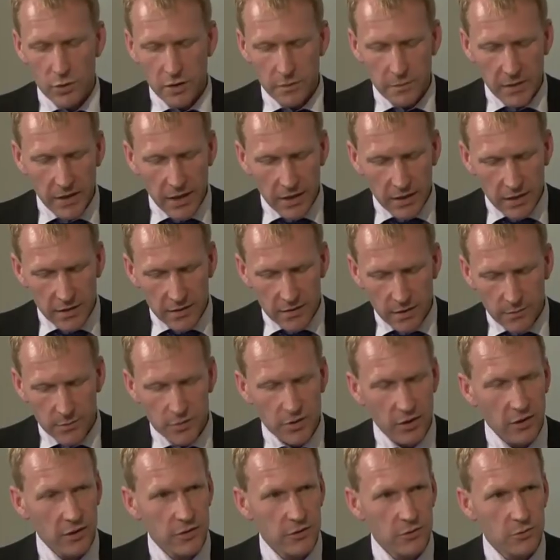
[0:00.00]
will there be any
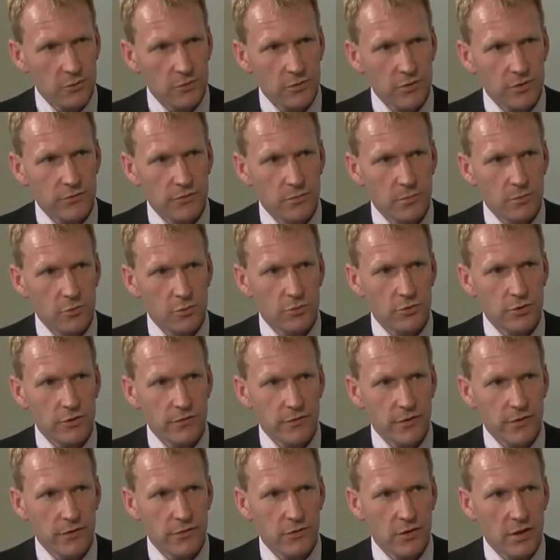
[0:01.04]
subtitles from launch
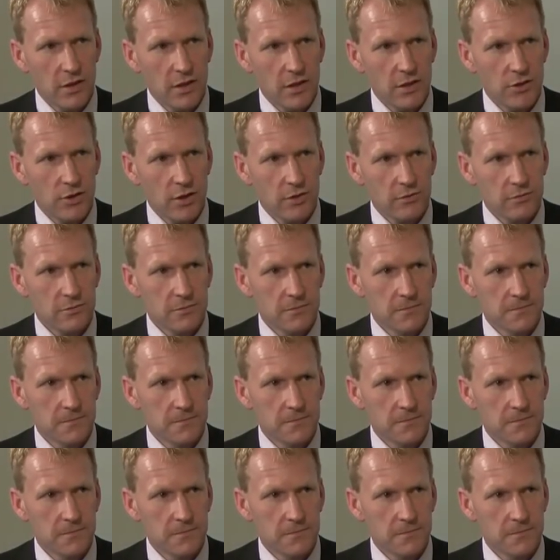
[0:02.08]
for 3D channel?